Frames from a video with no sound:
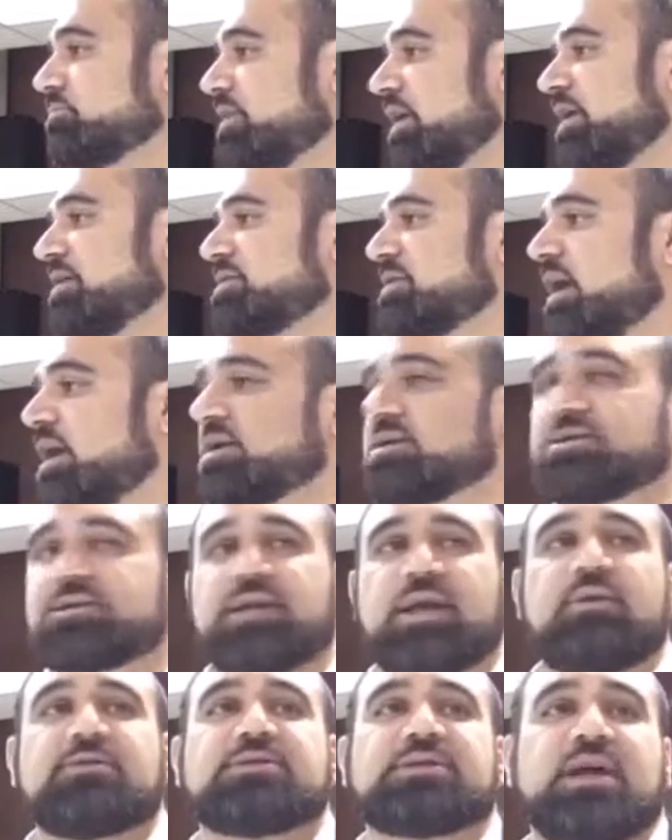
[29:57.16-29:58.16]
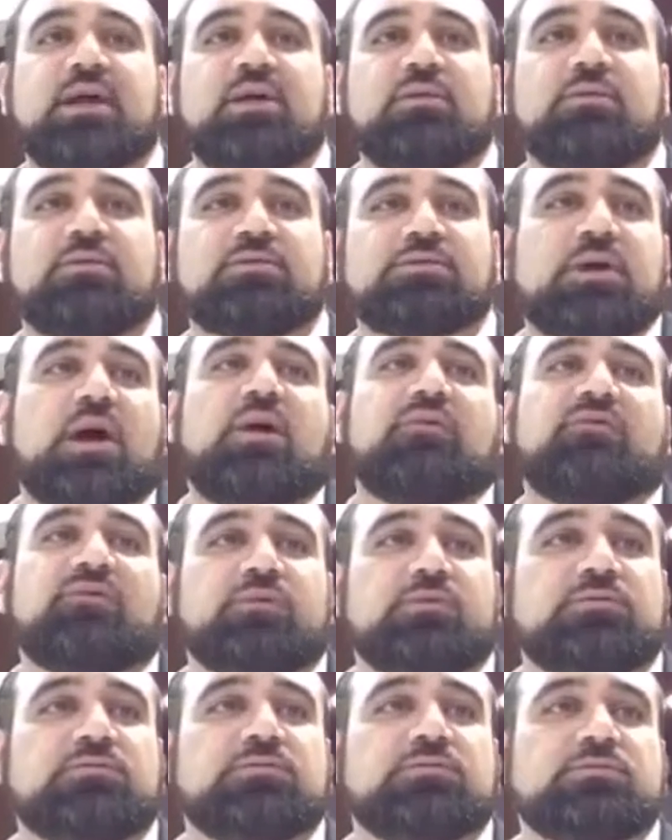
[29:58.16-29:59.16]
Today sucks. Today was terrible. It's
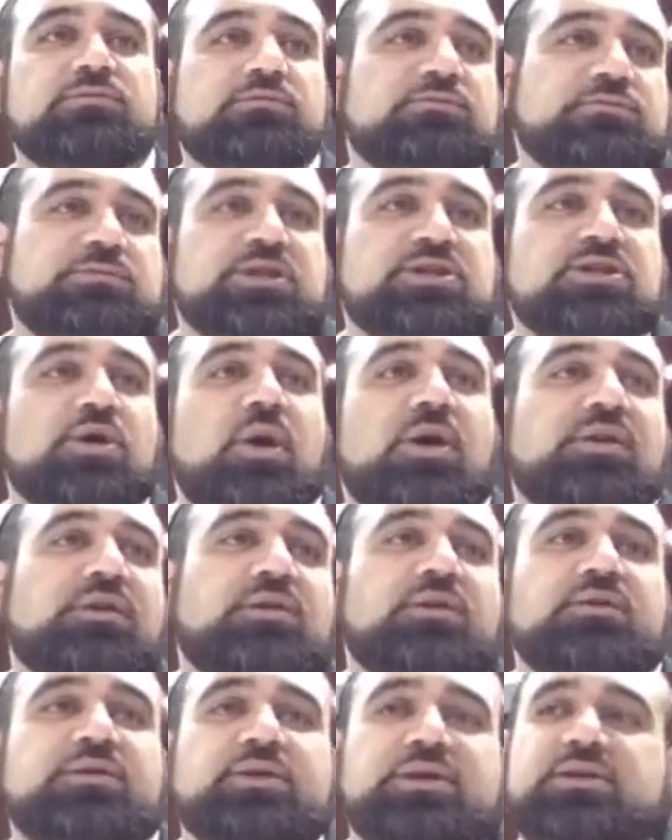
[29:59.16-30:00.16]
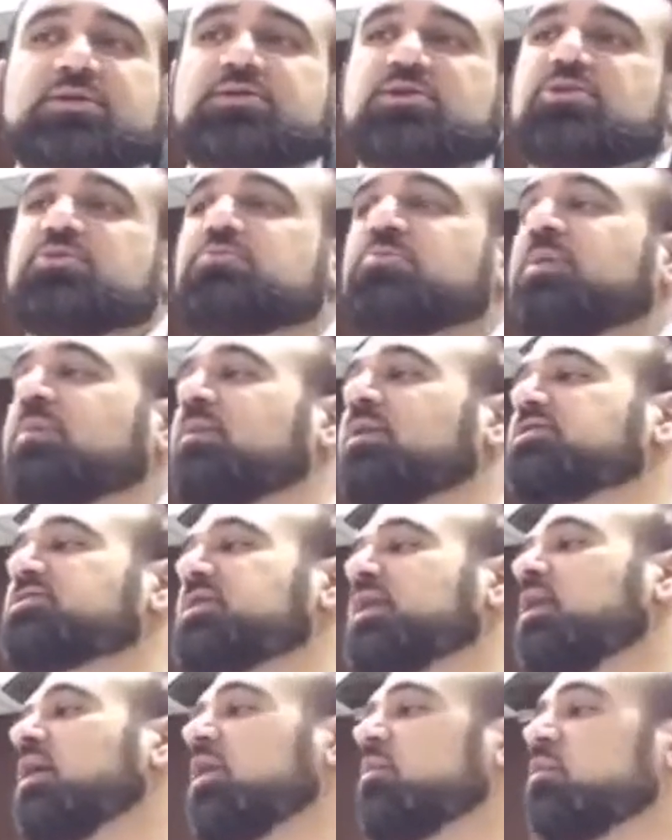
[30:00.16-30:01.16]
awful. There's no other. You pretty much
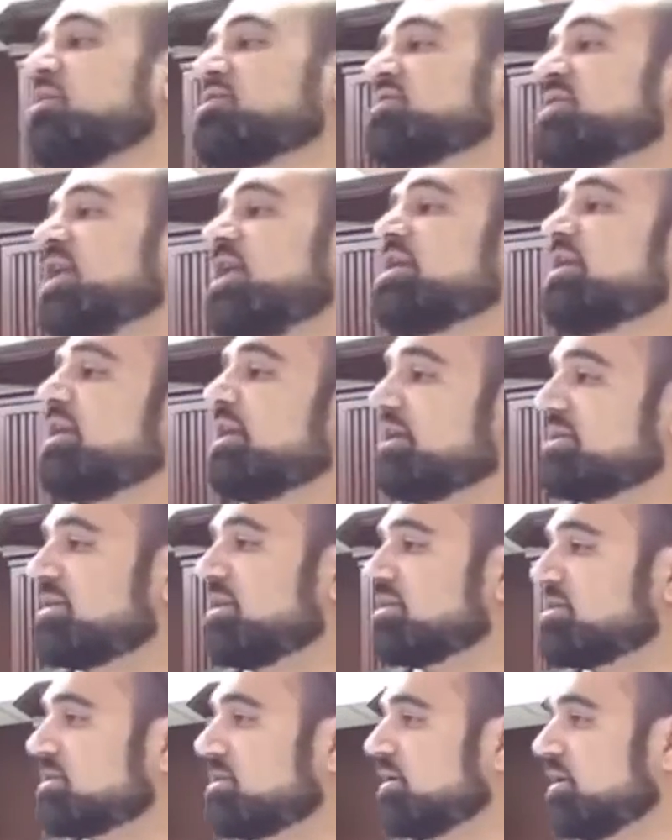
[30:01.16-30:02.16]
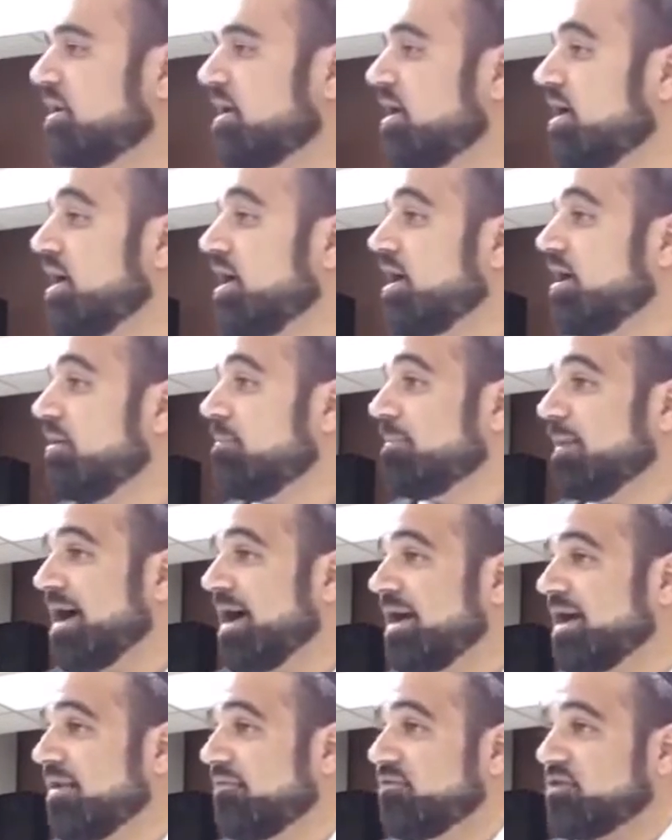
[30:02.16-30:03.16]
say, I wish today didn't exist.
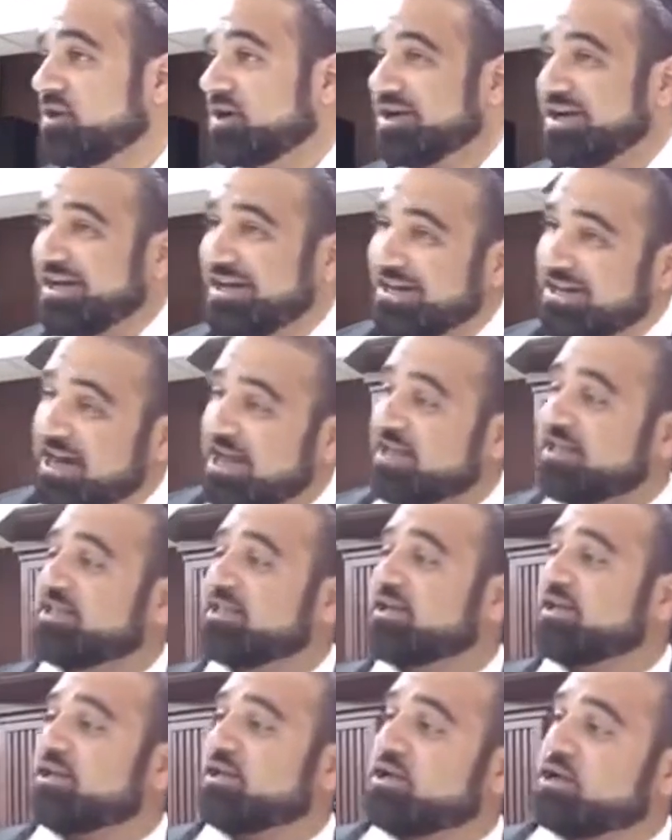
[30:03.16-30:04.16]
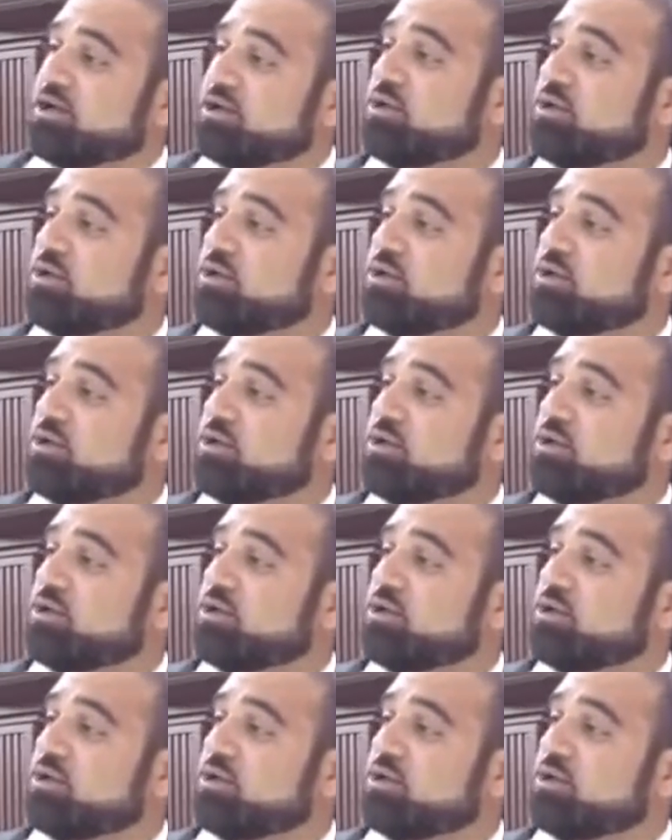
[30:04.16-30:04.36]
But if you're connected and